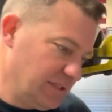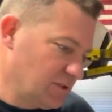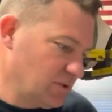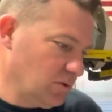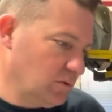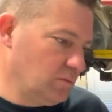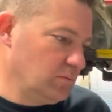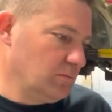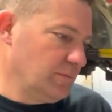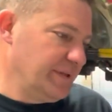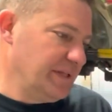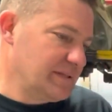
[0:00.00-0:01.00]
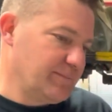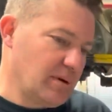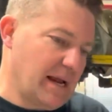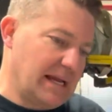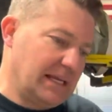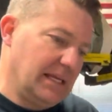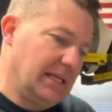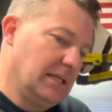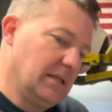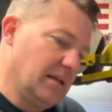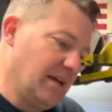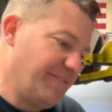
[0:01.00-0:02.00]
So this bracket
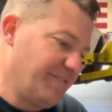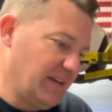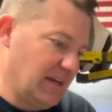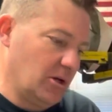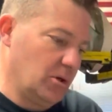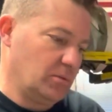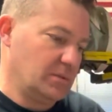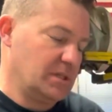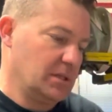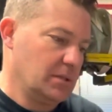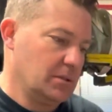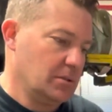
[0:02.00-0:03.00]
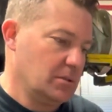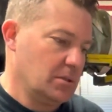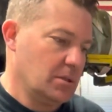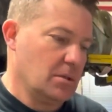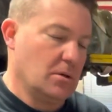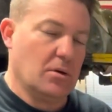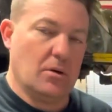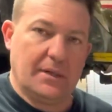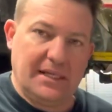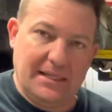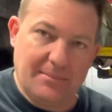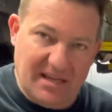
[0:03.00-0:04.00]
I found on
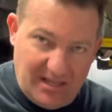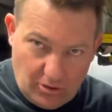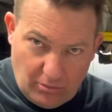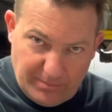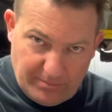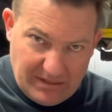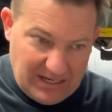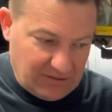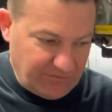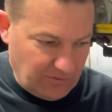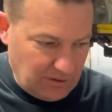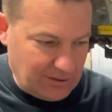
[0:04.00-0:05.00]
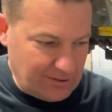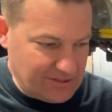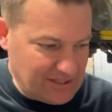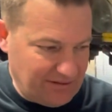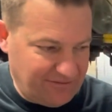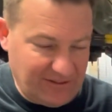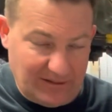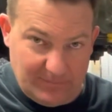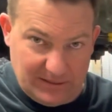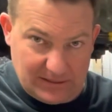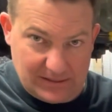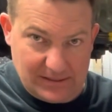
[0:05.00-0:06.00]
eBay, open box, for 175
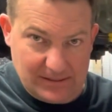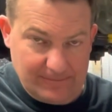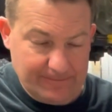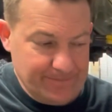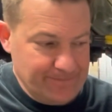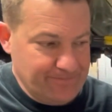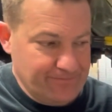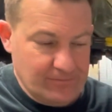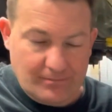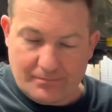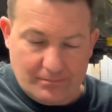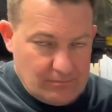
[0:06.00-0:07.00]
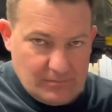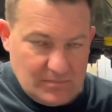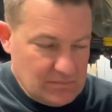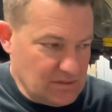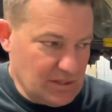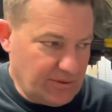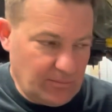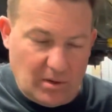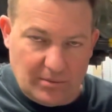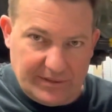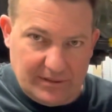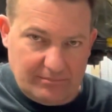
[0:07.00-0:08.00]
bucks. Nothing wrong
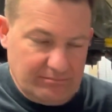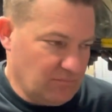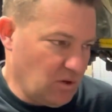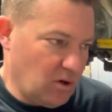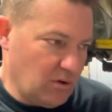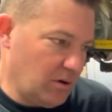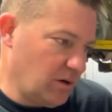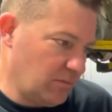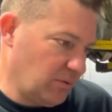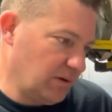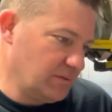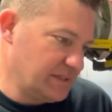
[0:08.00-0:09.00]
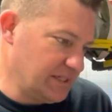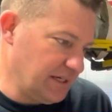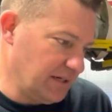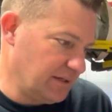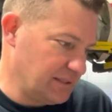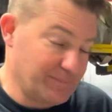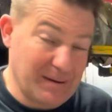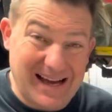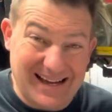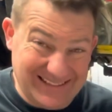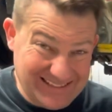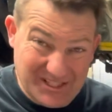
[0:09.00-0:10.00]
with it. All the hardware was here. It's
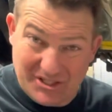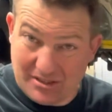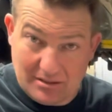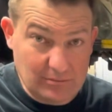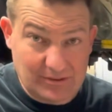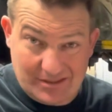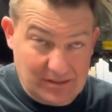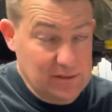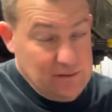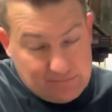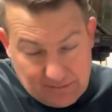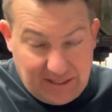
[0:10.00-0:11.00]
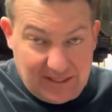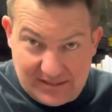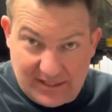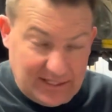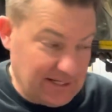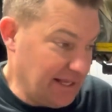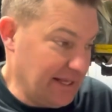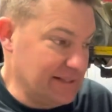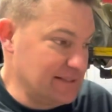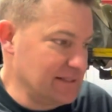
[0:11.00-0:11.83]
polished, which is, I guess, kind of nice.